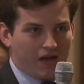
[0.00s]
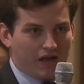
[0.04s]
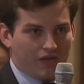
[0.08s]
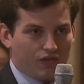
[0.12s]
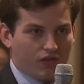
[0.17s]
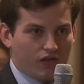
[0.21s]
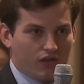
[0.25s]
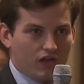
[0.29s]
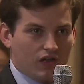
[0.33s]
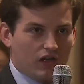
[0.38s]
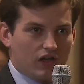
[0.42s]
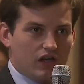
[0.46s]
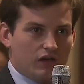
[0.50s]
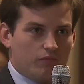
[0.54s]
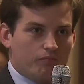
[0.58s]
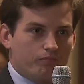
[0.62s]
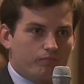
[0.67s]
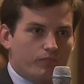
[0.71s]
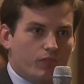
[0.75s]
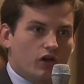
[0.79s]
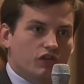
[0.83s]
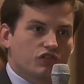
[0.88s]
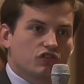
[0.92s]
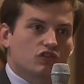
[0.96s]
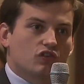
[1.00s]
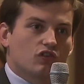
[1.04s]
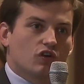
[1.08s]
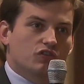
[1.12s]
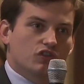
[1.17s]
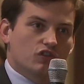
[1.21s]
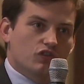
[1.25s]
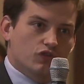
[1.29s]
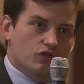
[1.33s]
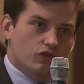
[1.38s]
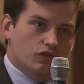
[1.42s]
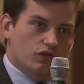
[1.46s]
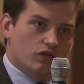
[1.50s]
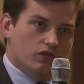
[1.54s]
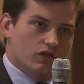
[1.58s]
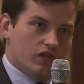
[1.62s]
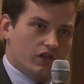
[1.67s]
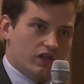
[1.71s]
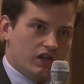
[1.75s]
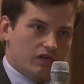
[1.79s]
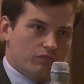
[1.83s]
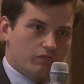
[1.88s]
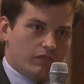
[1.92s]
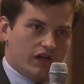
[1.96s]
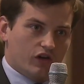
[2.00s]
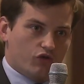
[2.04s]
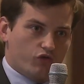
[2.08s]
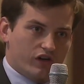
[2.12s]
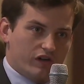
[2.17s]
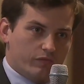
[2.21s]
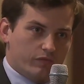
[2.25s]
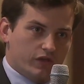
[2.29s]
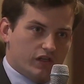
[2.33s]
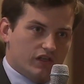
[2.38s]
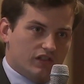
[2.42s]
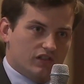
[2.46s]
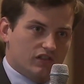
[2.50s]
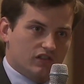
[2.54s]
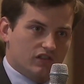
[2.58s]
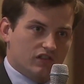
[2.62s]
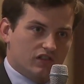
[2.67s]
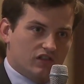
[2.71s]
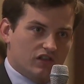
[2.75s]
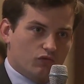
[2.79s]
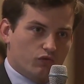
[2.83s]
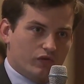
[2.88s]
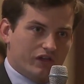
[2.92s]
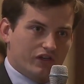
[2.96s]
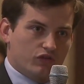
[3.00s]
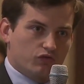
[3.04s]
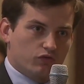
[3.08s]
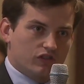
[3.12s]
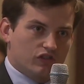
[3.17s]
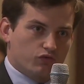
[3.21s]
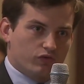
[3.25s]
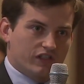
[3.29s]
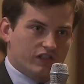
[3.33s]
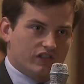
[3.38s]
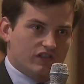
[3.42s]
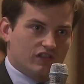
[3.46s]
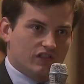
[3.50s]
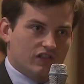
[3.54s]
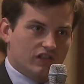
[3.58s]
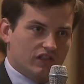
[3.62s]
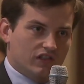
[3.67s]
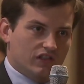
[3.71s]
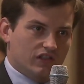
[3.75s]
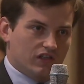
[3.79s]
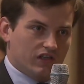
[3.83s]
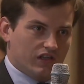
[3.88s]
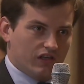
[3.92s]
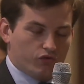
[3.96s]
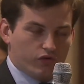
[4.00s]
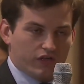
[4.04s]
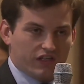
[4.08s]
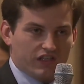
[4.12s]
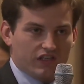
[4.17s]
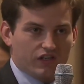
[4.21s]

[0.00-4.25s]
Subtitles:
It's about the post-Cotonou agreement, which was recently